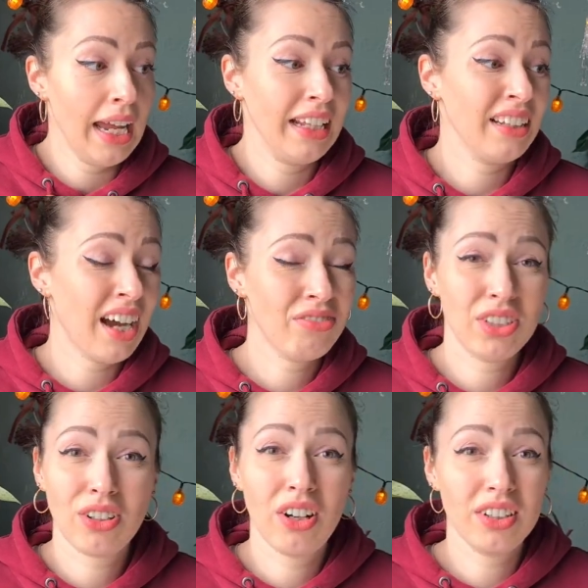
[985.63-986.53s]
And
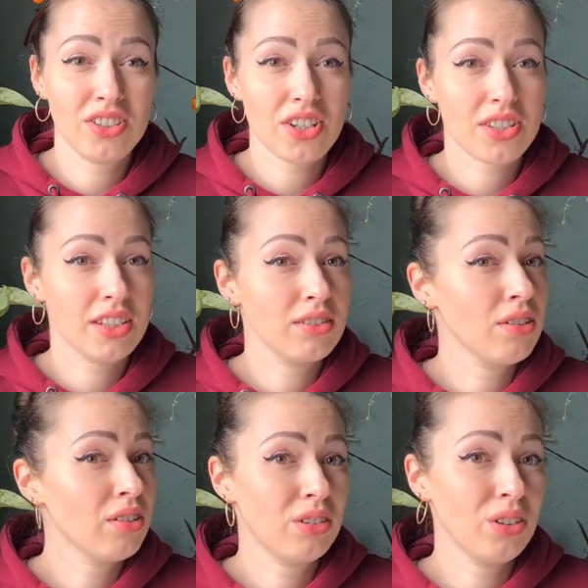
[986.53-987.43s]
after all, it's just
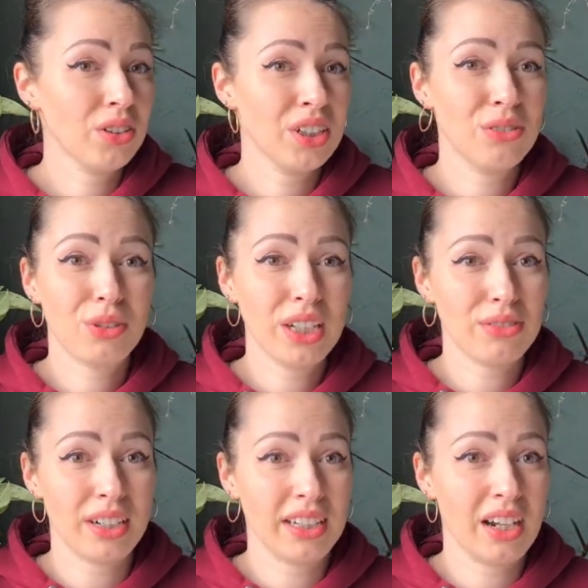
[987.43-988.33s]
not looking
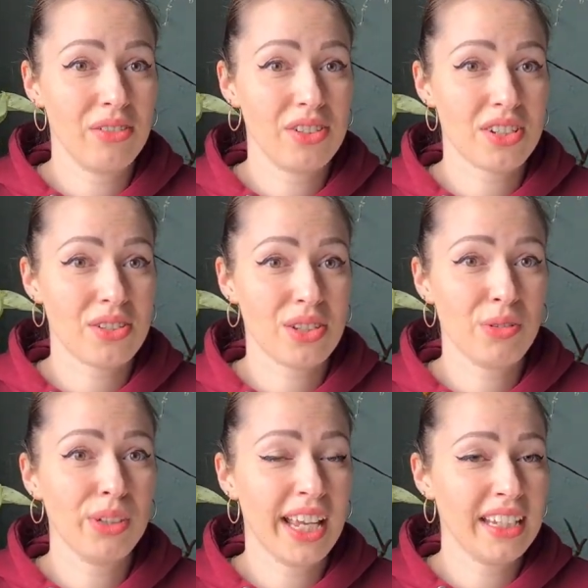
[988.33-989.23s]
great right now. It's just
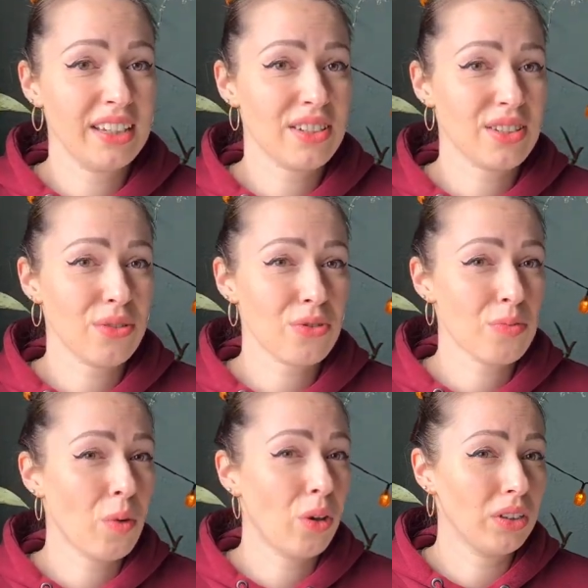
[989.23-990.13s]
so laggy, so
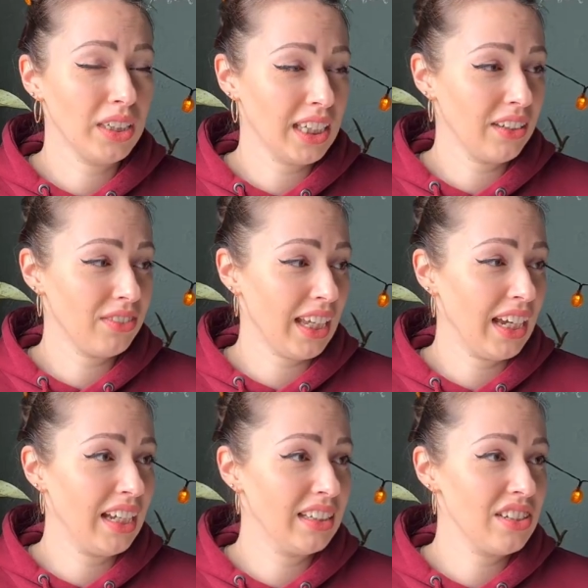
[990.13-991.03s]
small leafed,
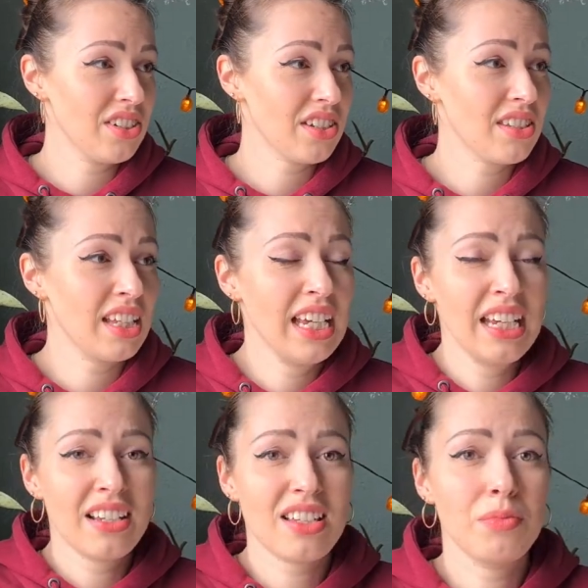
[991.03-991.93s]
and it just,
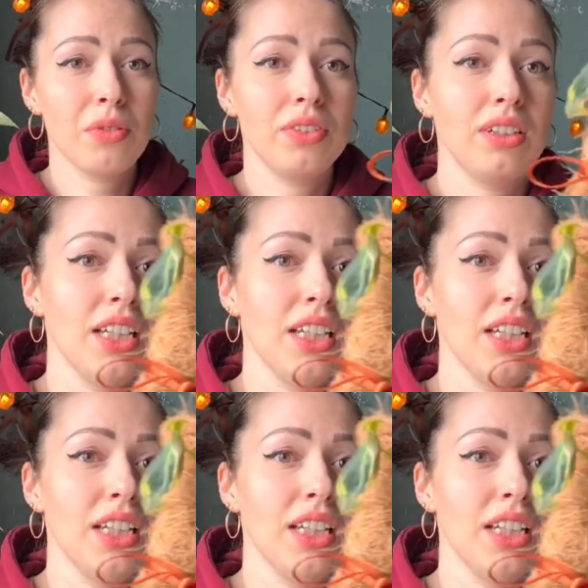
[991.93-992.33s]
some of the